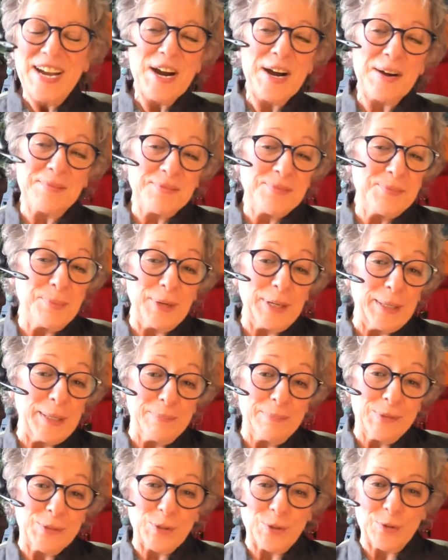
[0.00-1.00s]
I'm pretty
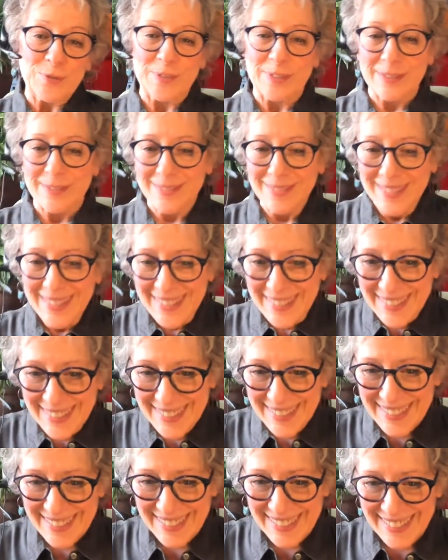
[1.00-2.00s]
observant.
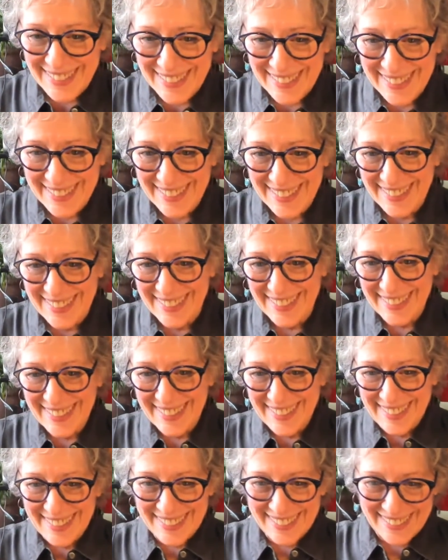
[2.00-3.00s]
Yeah,
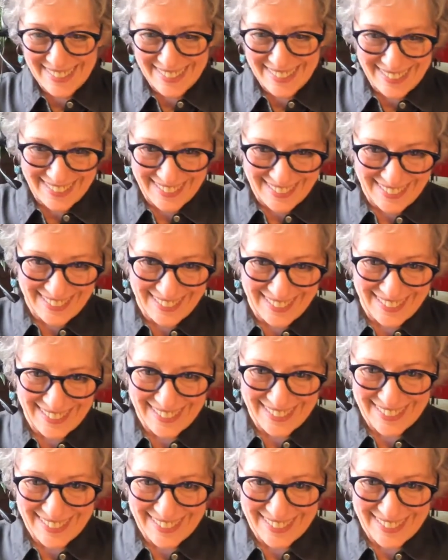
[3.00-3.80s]
yeah.